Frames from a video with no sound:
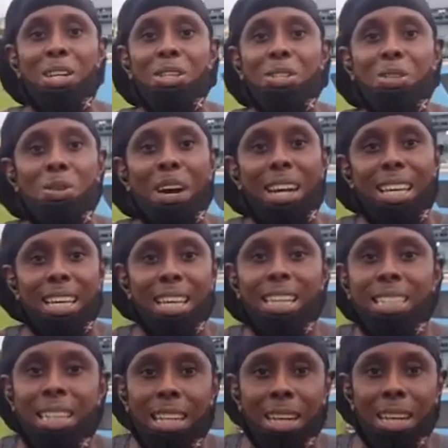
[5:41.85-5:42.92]
So
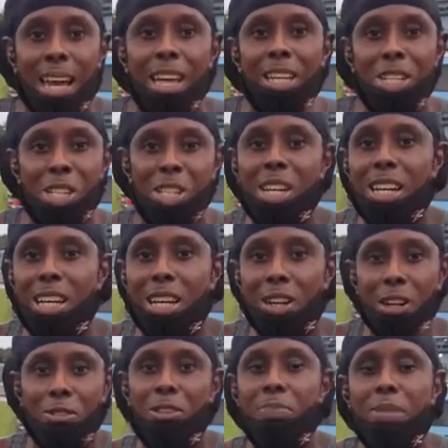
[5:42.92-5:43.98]
again, like, share,
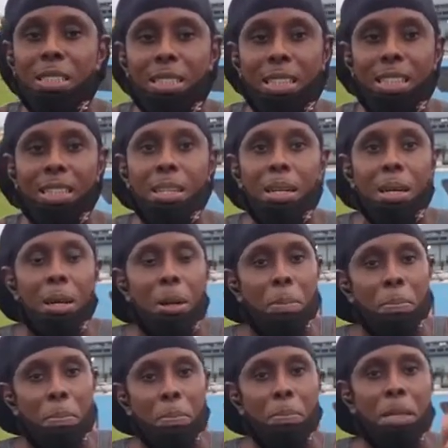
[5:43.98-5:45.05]
love up the thing.
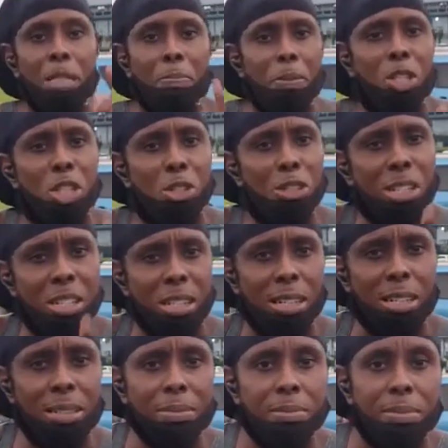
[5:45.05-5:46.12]
Miss Patricia.